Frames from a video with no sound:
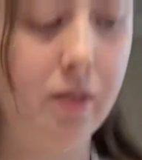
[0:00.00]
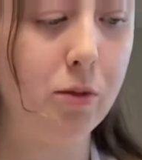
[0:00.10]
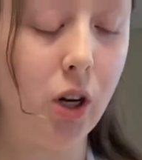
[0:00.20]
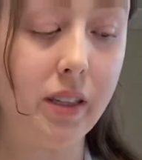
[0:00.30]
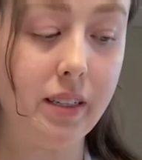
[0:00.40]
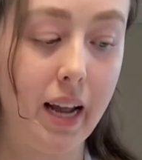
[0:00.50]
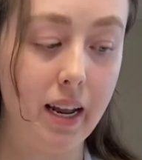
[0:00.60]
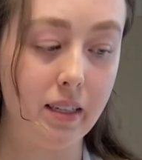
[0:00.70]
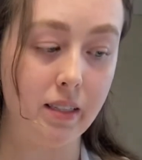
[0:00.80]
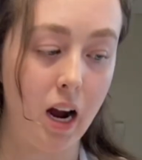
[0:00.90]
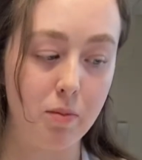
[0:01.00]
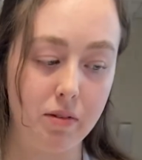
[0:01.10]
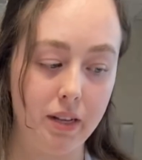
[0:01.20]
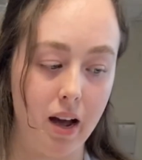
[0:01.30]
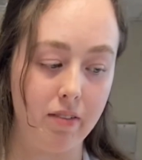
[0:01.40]
chart the date and the time of
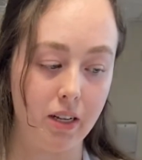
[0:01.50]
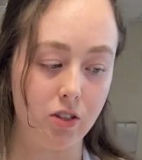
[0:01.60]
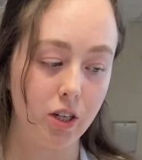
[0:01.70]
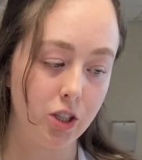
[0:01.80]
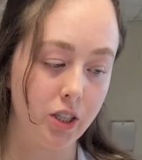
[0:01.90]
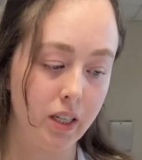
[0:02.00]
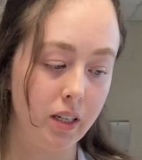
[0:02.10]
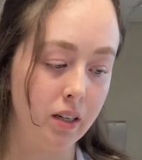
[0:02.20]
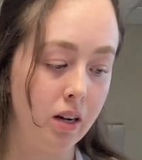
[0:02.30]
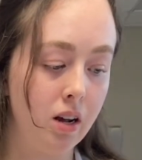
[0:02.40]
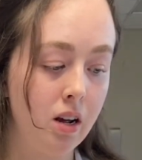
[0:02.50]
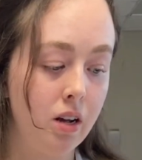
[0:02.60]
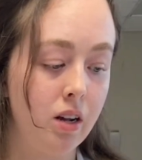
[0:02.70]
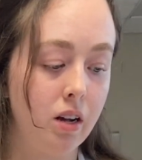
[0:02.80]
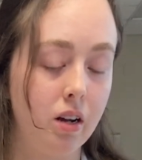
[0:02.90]
the IV insertion,
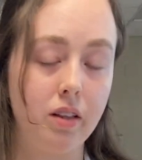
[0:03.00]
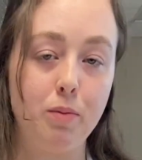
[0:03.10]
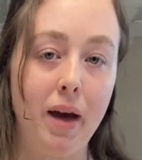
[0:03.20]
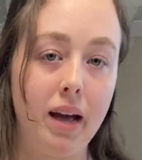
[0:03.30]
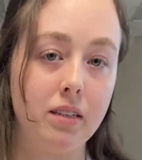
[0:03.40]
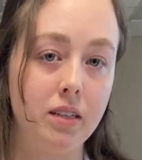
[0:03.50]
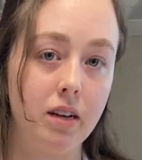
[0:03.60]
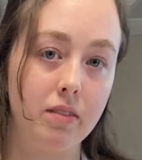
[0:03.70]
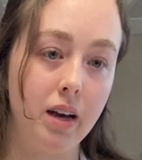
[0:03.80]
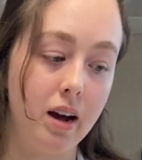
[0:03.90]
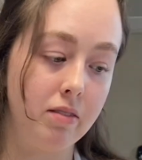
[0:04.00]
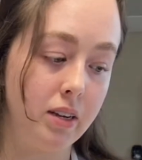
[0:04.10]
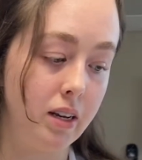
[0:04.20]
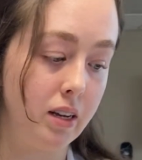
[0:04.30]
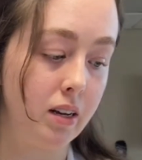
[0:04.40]
the patency of the
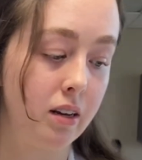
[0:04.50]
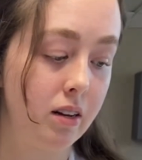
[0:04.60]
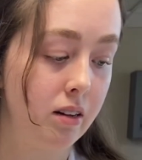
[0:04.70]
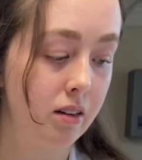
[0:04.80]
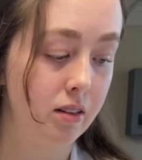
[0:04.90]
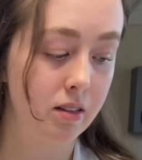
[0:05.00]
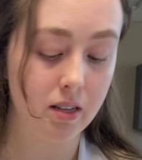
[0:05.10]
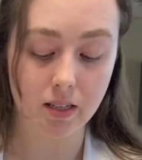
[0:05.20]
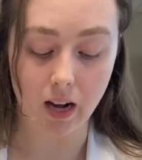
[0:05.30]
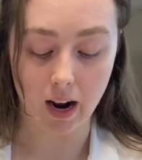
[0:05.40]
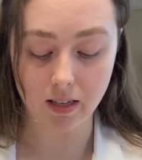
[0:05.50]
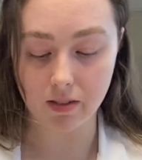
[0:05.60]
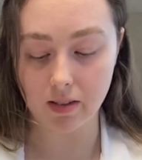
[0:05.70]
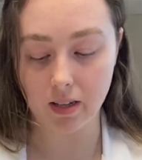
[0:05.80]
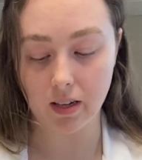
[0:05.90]
IV, the size of
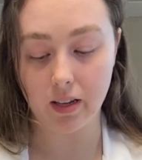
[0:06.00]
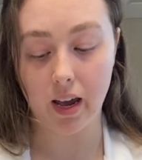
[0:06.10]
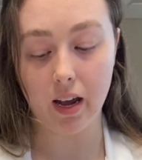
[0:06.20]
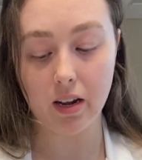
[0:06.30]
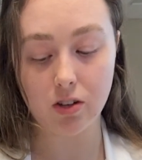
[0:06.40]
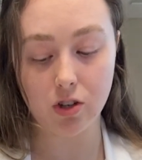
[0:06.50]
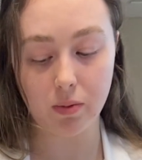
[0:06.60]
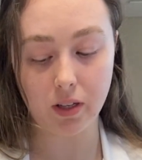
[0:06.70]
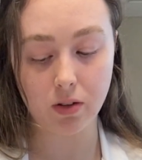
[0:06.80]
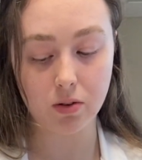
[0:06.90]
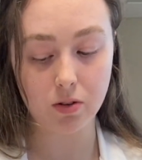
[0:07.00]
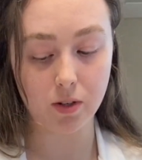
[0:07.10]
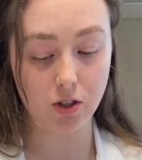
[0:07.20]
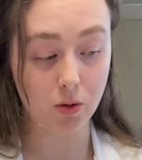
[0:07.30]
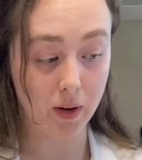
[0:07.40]
the gauge that we used,
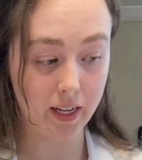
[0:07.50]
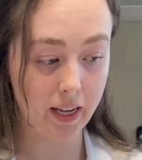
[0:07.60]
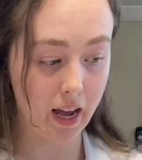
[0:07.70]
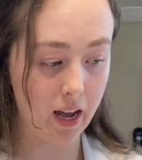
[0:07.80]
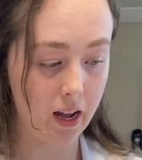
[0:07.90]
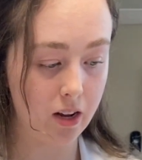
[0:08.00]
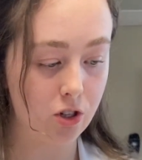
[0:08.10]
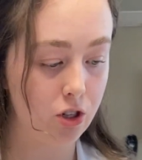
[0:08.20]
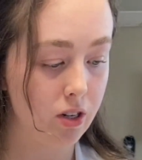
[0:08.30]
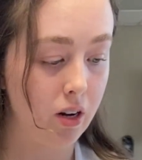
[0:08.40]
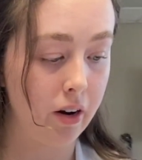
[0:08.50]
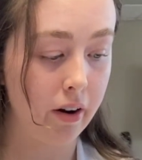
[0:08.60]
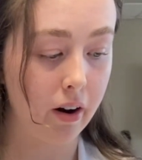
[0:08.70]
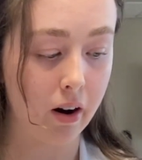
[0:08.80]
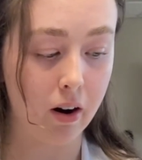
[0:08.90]
20 gauge,
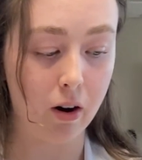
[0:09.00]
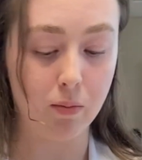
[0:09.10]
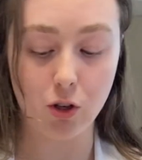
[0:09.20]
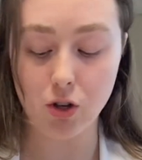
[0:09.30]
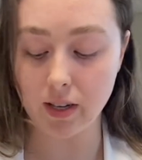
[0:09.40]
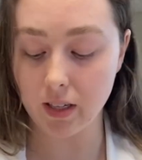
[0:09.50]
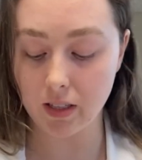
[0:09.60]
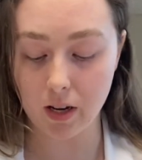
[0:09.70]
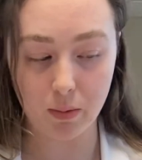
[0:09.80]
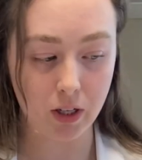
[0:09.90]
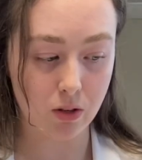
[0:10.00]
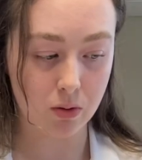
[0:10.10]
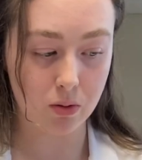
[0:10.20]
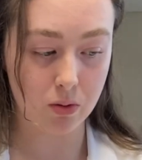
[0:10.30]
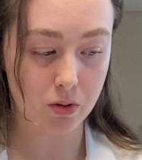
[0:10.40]
the dressings that we
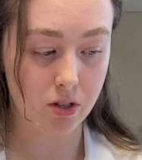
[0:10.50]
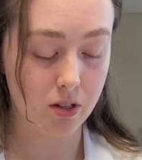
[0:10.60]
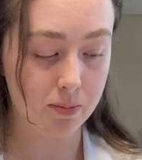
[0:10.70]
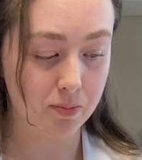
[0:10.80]
used,